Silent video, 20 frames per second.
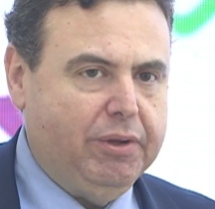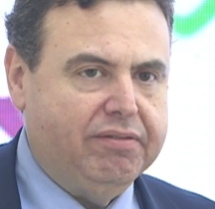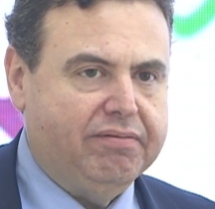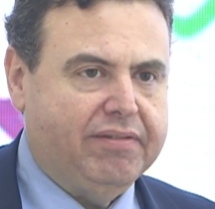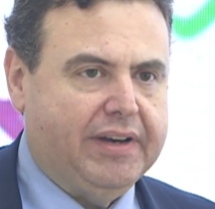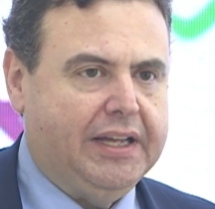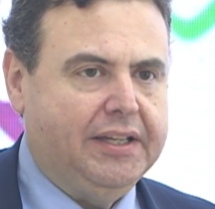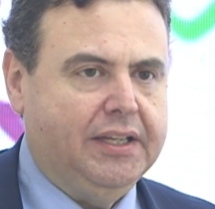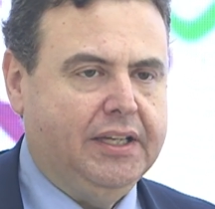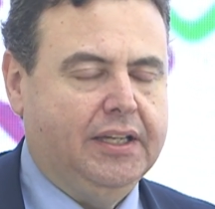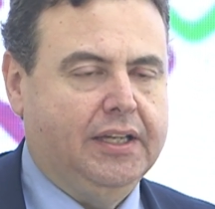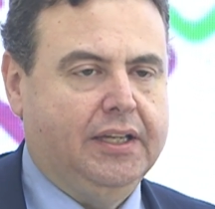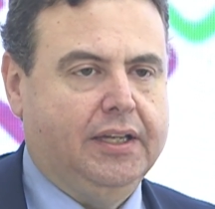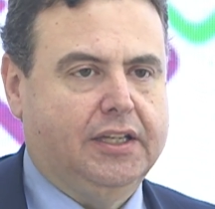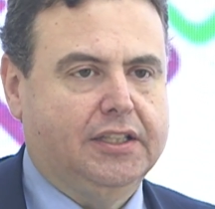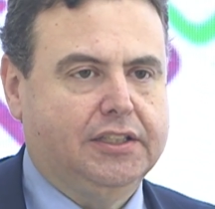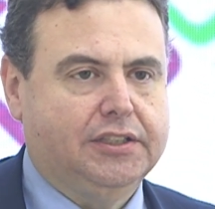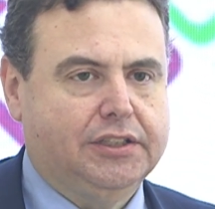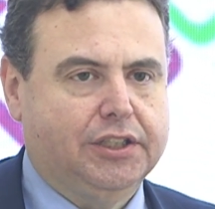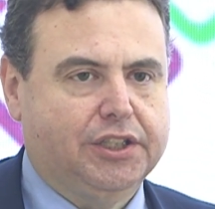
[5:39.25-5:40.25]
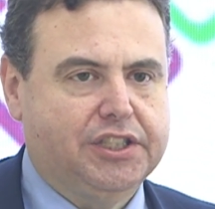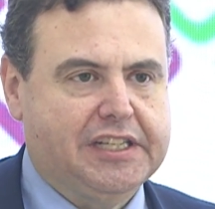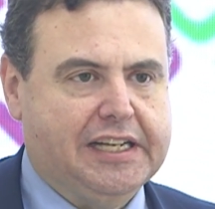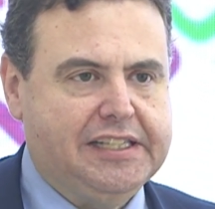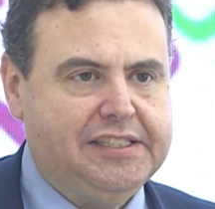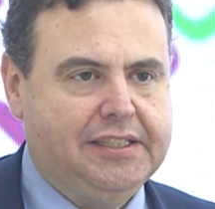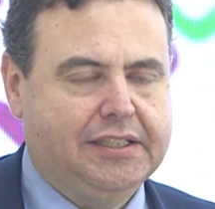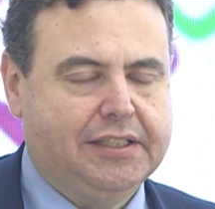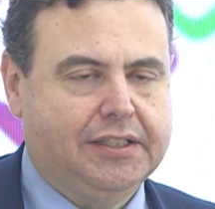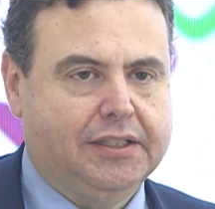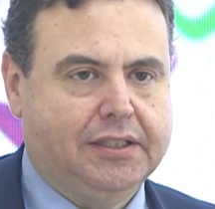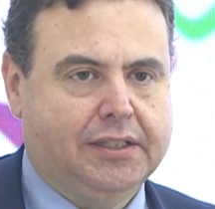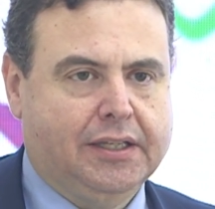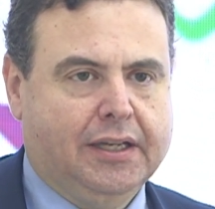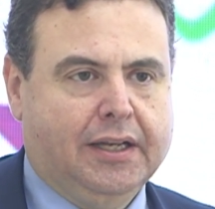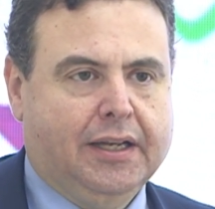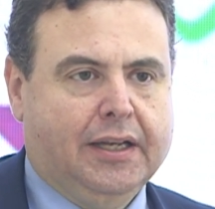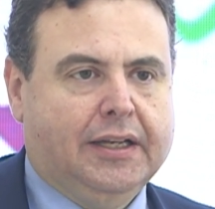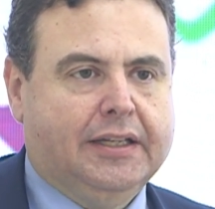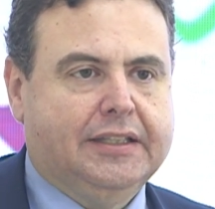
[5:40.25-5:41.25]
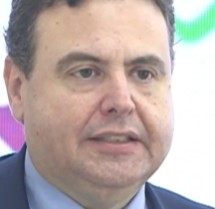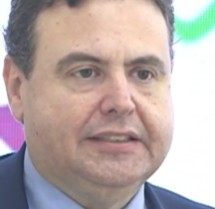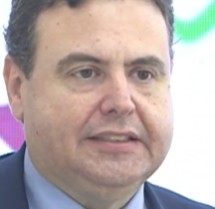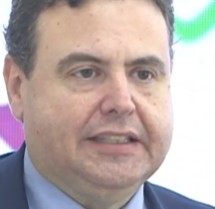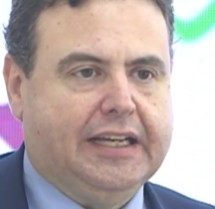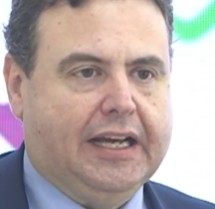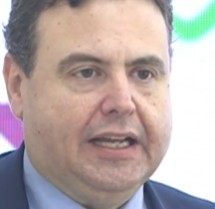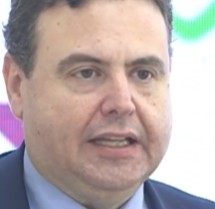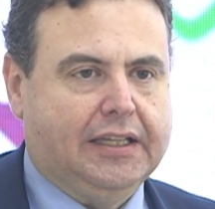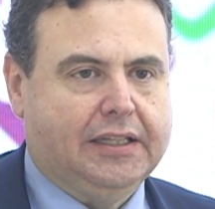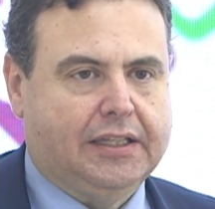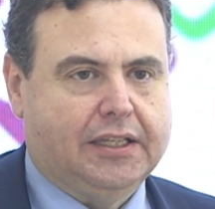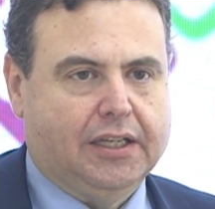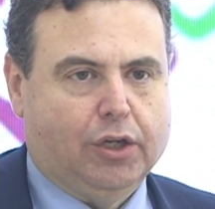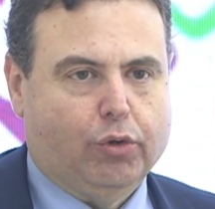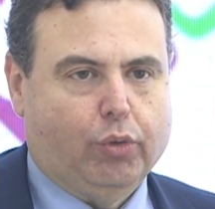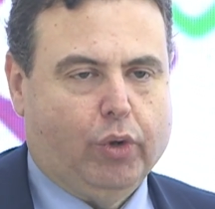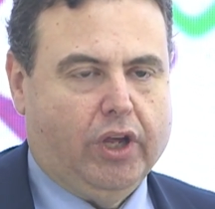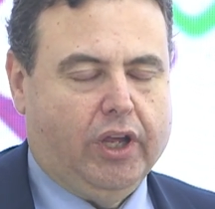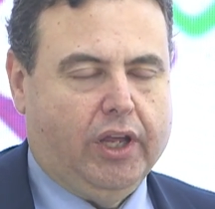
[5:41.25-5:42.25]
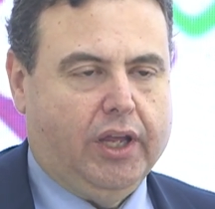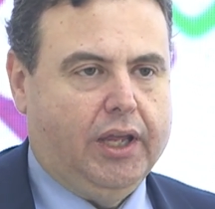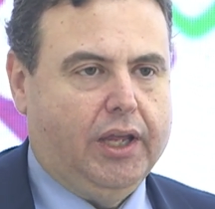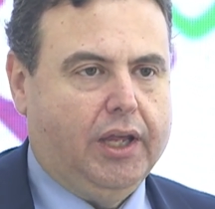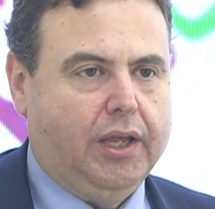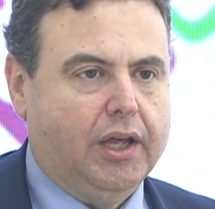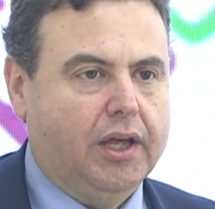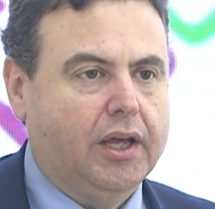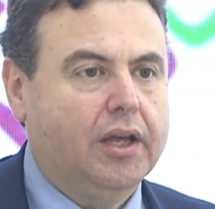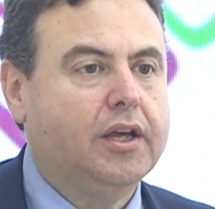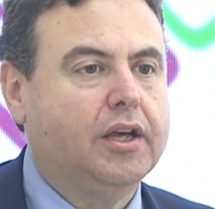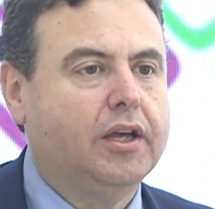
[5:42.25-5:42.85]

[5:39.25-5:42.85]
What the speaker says: Bifani suggested that we